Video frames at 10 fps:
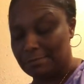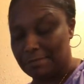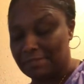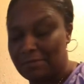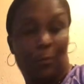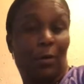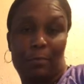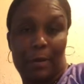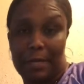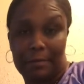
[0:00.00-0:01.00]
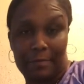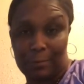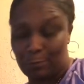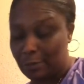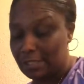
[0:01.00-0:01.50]
But for one way or the
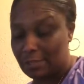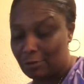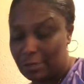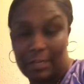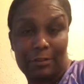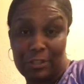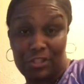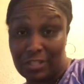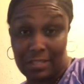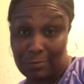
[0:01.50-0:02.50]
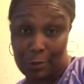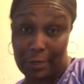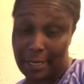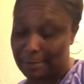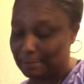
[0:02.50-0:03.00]
reason or another, it just didn't
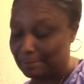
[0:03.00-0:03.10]
work out.